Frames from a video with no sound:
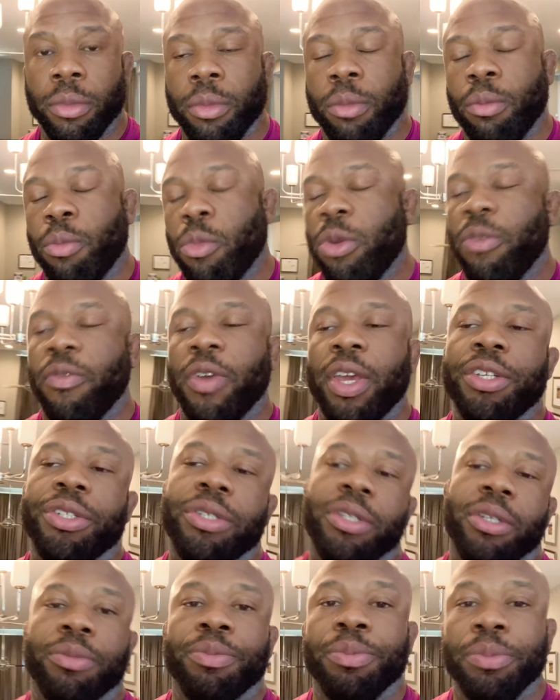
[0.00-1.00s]

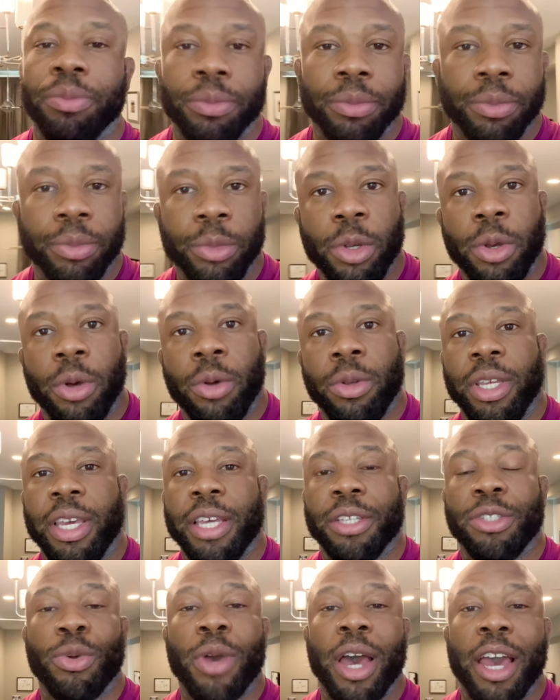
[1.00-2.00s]
Motivation only
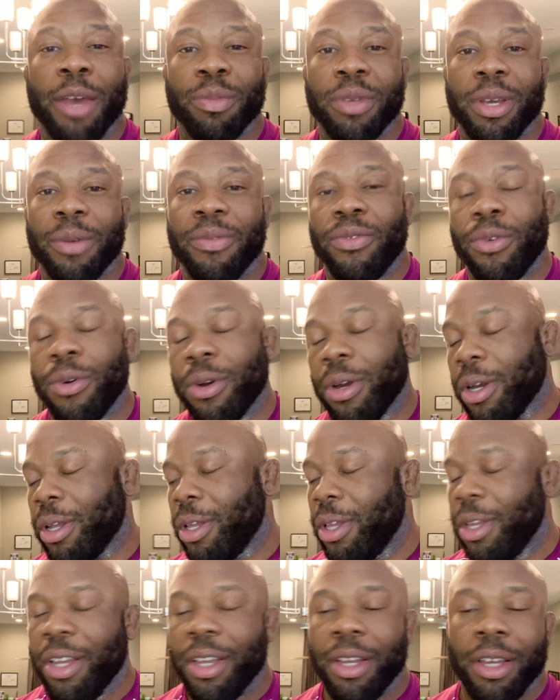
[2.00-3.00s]
gets you hyped up for
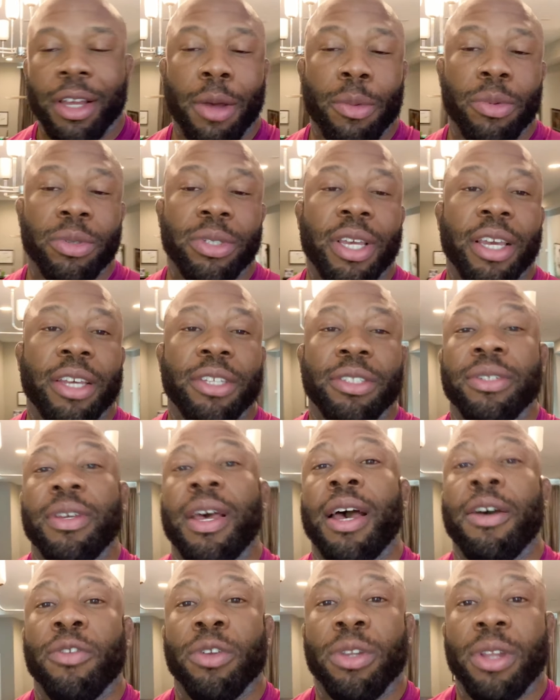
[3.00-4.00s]
a couple seconds,
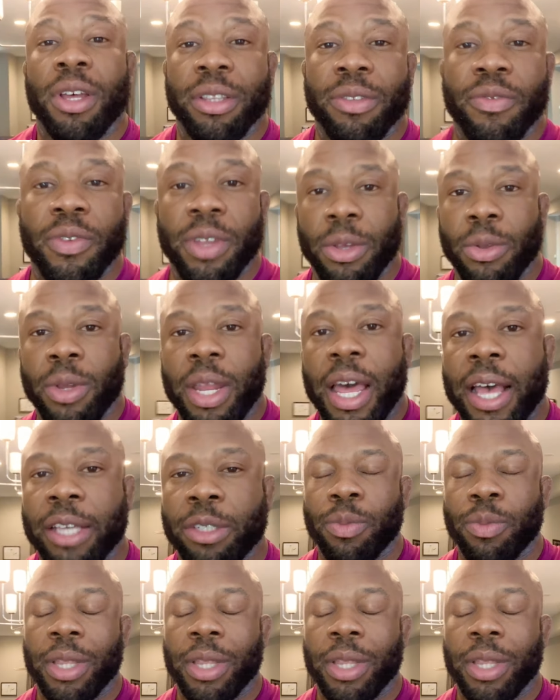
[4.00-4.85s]
however long the video lasts.